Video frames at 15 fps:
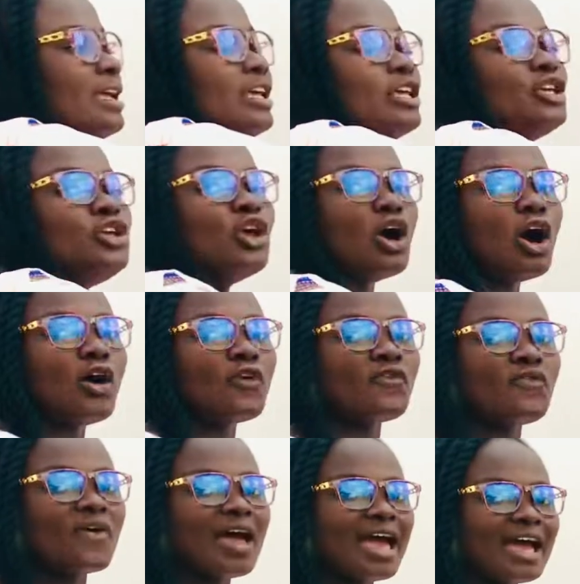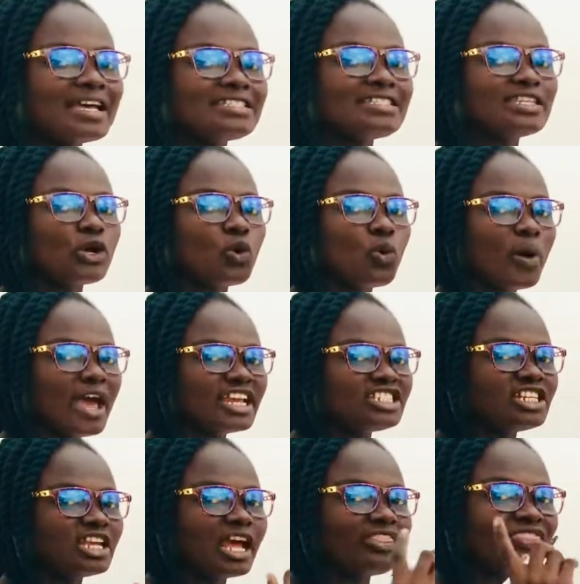your first
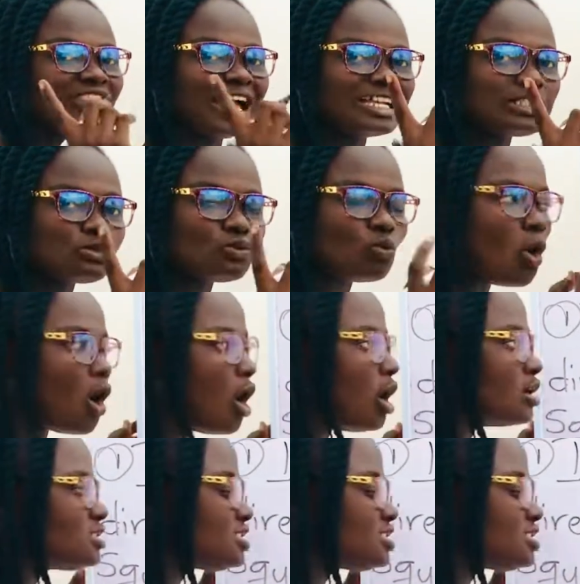equation. That was